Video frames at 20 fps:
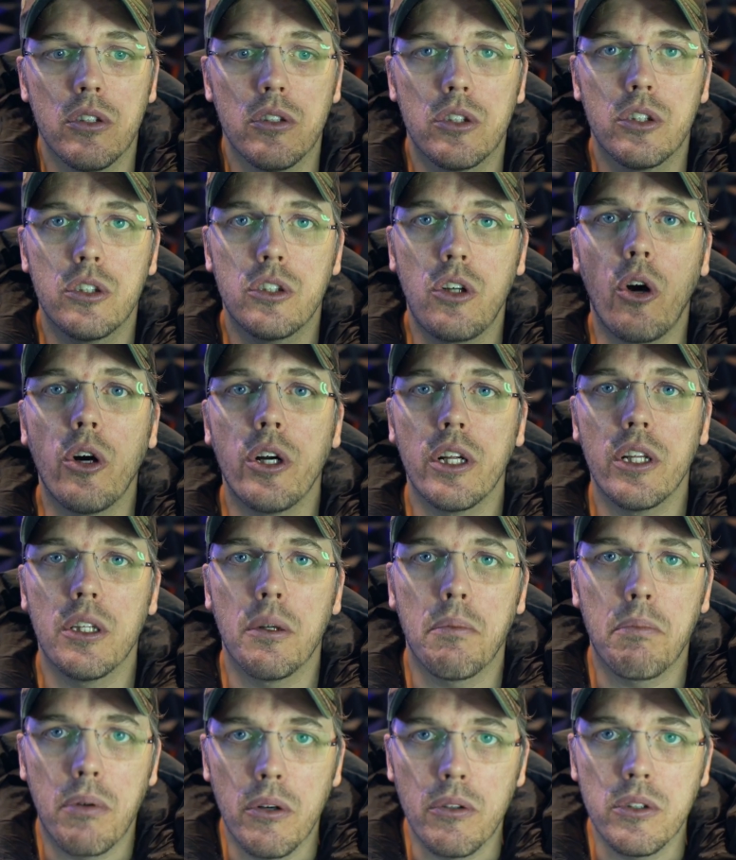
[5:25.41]
starting the
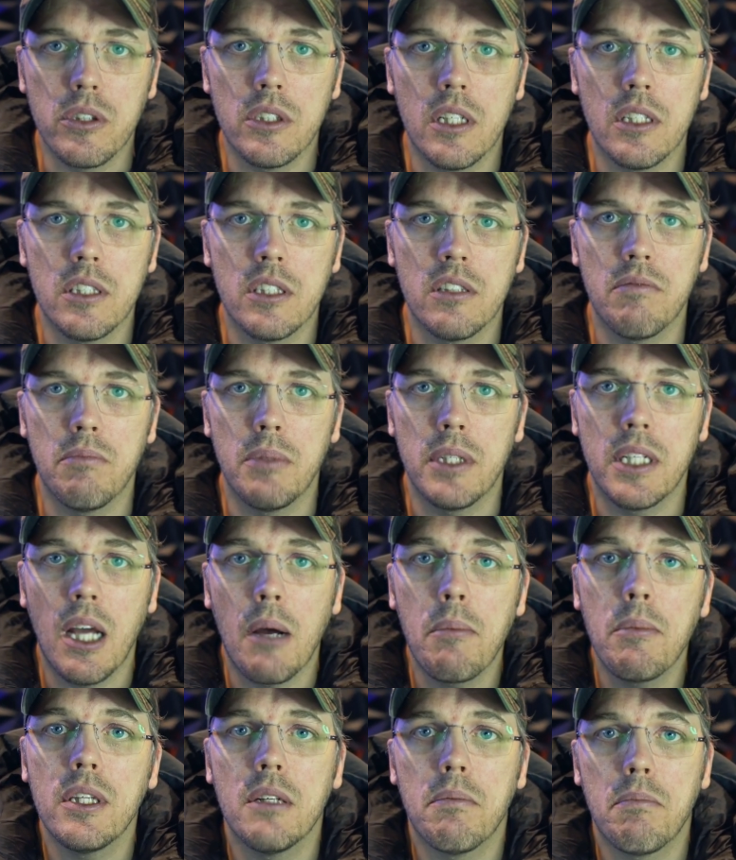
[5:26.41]
process of
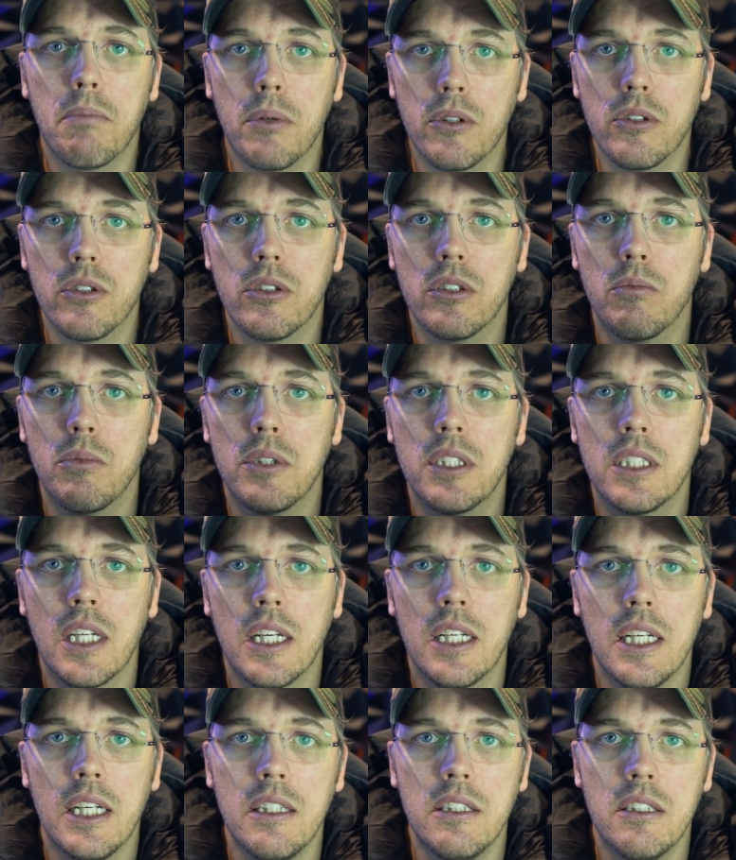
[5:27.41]
becoming the person which they
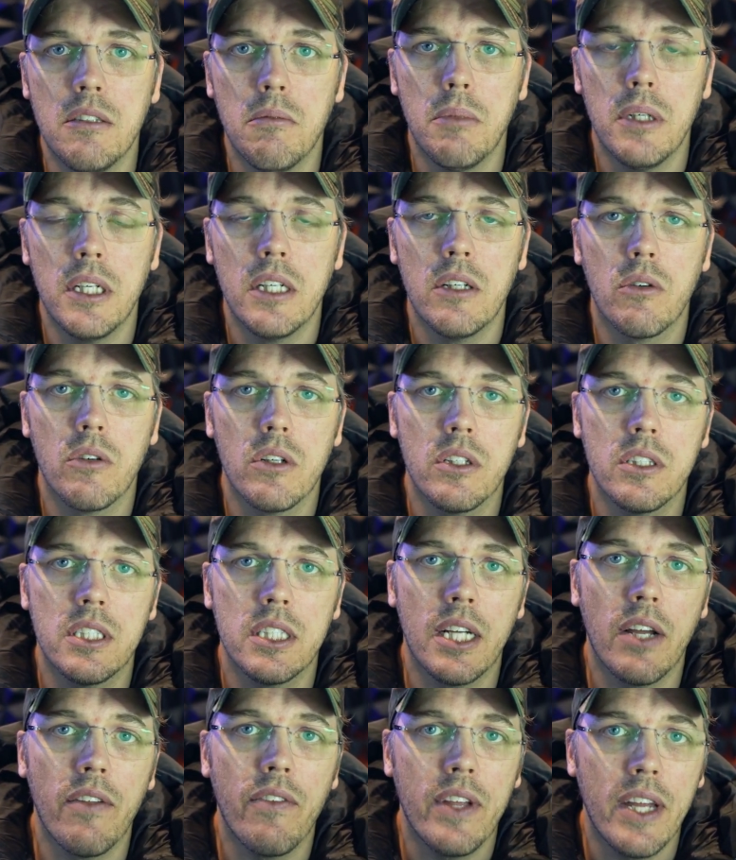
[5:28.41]
need to be in order to
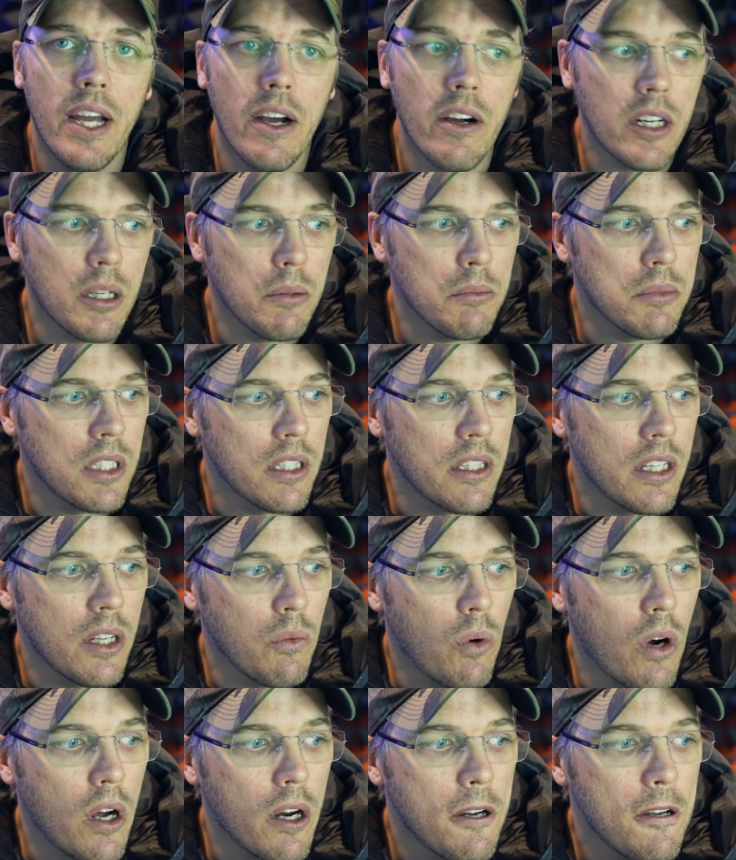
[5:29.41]
get the outcomes that they
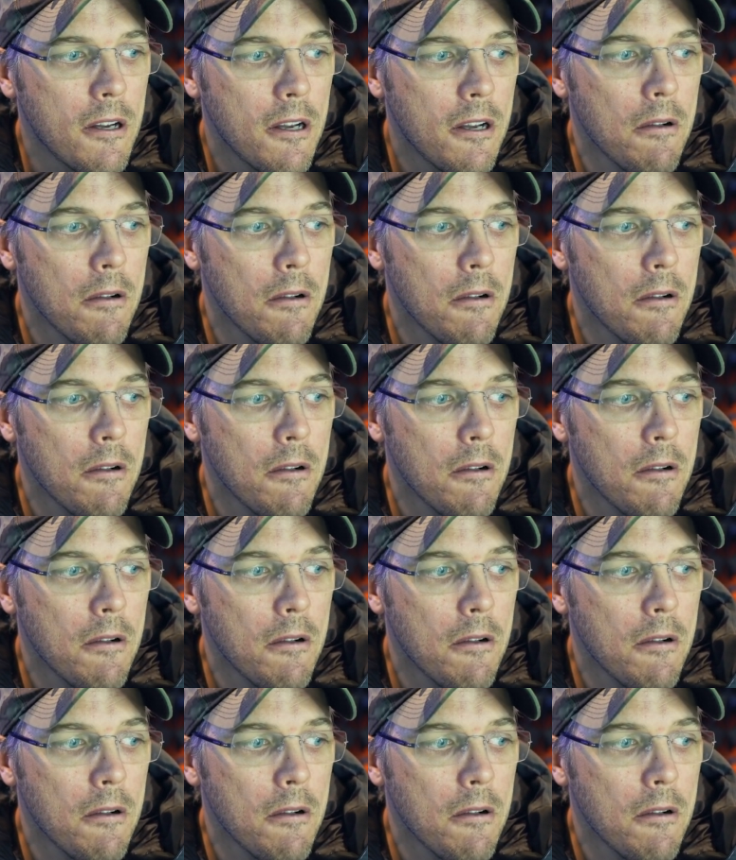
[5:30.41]
want.